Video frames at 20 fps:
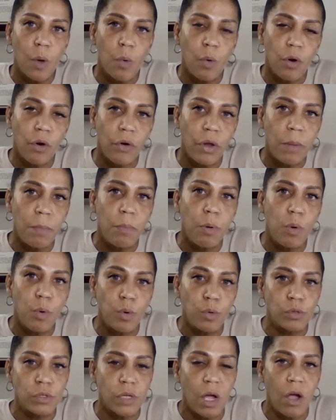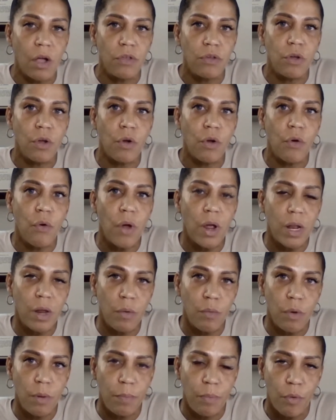inquiry pulled on your
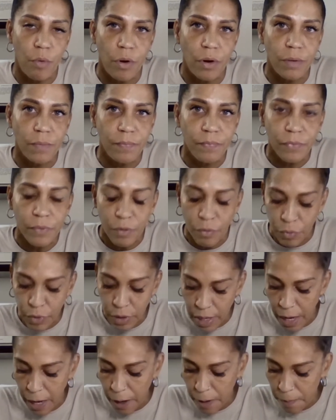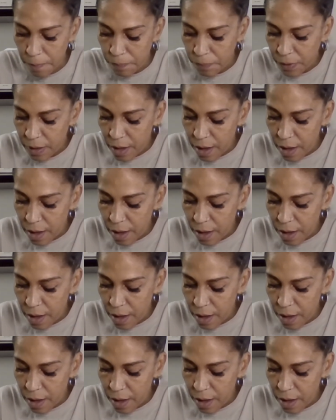credit report. Okay.